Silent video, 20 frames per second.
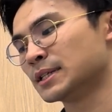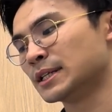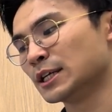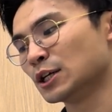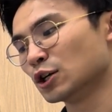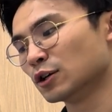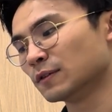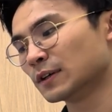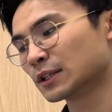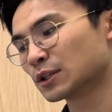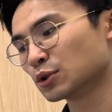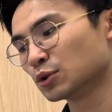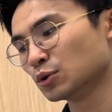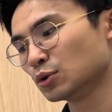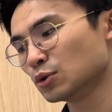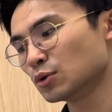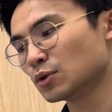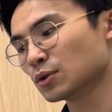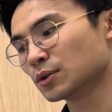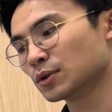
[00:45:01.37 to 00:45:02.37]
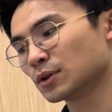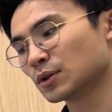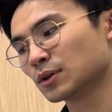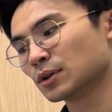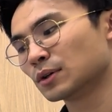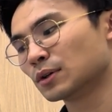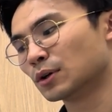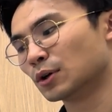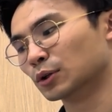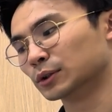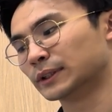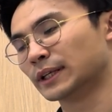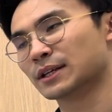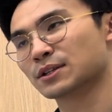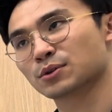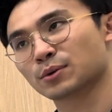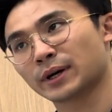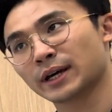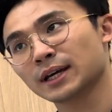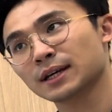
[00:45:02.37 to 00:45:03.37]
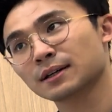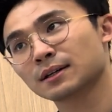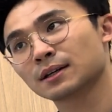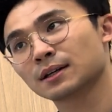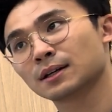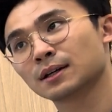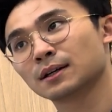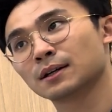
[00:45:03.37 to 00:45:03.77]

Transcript: d over 2, whole thing squared.